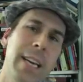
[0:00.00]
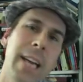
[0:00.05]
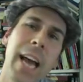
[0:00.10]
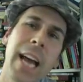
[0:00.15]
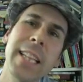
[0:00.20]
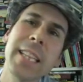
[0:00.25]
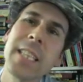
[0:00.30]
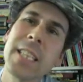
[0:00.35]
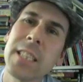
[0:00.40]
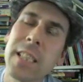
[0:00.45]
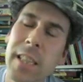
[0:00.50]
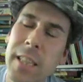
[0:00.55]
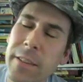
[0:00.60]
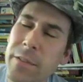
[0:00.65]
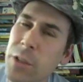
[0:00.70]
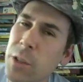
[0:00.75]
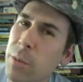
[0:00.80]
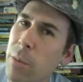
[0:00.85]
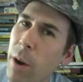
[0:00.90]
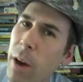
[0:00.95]
And this
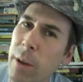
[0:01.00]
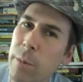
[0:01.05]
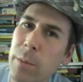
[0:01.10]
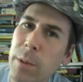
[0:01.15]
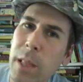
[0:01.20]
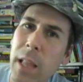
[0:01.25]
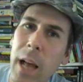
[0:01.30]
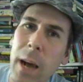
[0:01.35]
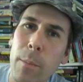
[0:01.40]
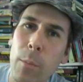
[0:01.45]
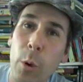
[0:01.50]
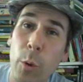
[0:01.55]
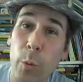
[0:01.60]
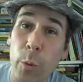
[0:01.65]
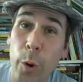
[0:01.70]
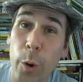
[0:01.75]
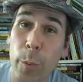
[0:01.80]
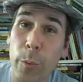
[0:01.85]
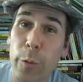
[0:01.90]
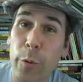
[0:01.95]
leaves Iran with a lot more
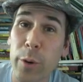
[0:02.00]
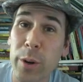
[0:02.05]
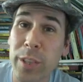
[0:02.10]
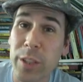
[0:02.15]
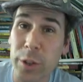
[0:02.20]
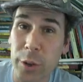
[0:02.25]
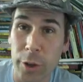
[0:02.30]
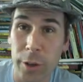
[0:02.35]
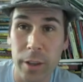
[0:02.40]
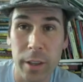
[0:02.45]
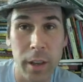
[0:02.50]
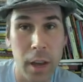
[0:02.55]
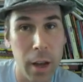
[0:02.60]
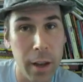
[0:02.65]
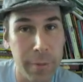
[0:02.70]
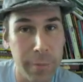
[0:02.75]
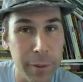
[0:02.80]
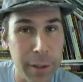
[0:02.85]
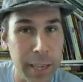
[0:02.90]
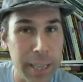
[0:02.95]
room for internal
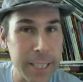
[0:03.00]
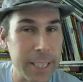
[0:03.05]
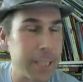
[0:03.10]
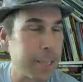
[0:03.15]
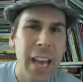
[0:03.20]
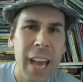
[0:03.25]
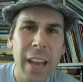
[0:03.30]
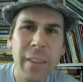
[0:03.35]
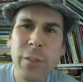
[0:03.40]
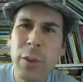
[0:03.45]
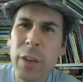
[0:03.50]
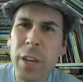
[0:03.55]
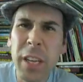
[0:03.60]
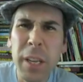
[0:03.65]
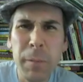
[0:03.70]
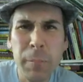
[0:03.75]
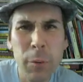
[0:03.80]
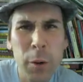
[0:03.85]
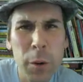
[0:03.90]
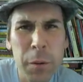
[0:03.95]
conflict. If you
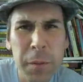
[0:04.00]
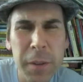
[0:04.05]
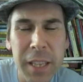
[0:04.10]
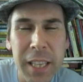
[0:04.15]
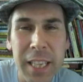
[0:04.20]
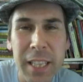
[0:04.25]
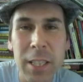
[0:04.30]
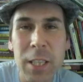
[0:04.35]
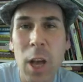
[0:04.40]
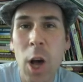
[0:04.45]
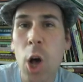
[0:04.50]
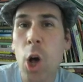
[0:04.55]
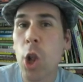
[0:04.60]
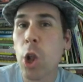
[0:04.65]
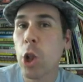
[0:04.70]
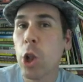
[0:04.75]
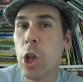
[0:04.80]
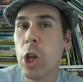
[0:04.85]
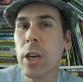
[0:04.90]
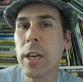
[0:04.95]
need proof of this,
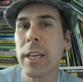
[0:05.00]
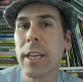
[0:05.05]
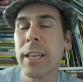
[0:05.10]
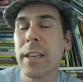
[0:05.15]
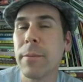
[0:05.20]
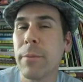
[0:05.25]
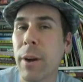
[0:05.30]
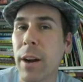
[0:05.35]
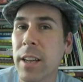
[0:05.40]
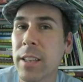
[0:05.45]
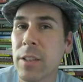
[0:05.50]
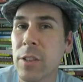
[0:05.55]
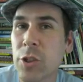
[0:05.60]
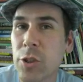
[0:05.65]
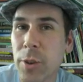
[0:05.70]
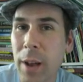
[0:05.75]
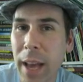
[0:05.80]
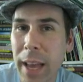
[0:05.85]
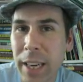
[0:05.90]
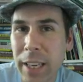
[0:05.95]
look at Iran's
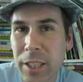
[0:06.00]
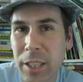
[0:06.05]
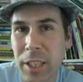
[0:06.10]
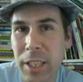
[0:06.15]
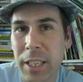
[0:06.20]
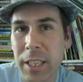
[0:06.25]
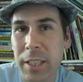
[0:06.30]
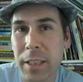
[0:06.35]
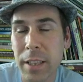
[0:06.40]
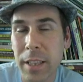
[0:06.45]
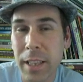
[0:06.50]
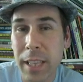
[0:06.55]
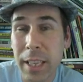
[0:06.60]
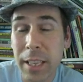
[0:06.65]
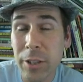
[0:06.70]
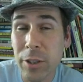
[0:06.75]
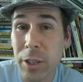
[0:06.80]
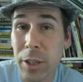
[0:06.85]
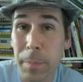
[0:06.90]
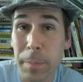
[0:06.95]
strategy, the
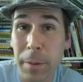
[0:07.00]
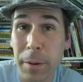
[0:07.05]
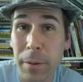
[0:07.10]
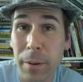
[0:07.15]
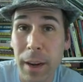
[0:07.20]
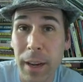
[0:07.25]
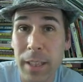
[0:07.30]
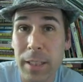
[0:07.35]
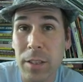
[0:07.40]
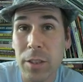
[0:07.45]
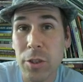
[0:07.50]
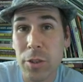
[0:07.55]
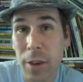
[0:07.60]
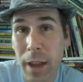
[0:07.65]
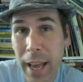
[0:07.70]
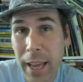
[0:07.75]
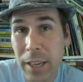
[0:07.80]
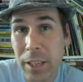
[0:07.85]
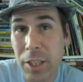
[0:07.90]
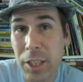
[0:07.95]
leadership in Iran's
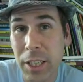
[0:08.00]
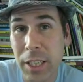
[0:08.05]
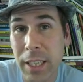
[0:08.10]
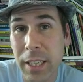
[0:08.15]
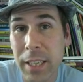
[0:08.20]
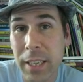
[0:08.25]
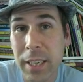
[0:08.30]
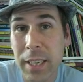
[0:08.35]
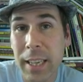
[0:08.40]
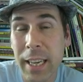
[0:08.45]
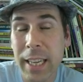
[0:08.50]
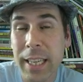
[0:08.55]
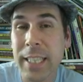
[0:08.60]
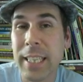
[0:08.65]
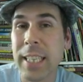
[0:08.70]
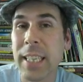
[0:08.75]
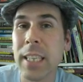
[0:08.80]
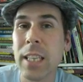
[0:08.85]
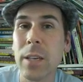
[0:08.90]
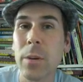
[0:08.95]
strategy in
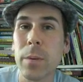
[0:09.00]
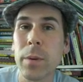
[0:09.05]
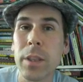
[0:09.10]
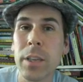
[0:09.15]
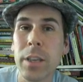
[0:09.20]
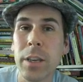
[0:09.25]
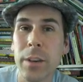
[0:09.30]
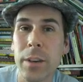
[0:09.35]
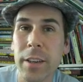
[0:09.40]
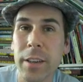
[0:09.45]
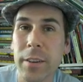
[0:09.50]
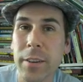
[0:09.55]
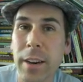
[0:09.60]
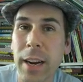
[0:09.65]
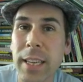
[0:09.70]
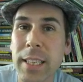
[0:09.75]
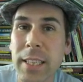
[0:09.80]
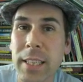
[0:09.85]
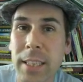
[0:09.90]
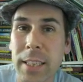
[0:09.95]
dealing with the current
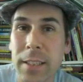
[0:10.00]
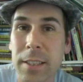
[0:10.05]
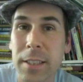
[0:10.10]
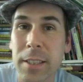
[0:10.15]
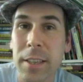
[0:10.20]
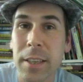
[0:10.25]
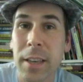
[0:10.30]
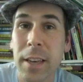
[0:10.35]
crisis.